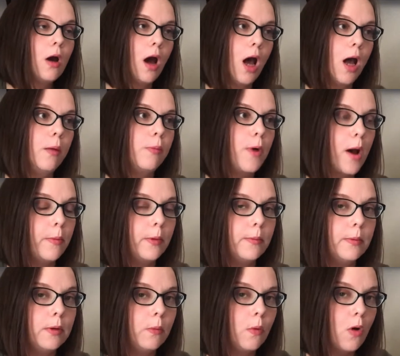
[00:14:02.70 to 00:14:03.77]
I
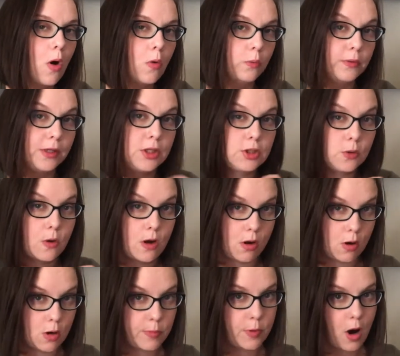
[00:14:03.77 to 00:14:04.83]
probably will only do an
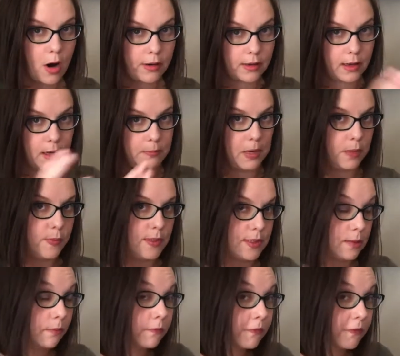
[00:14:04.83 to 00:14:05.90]
herb garden and maybe some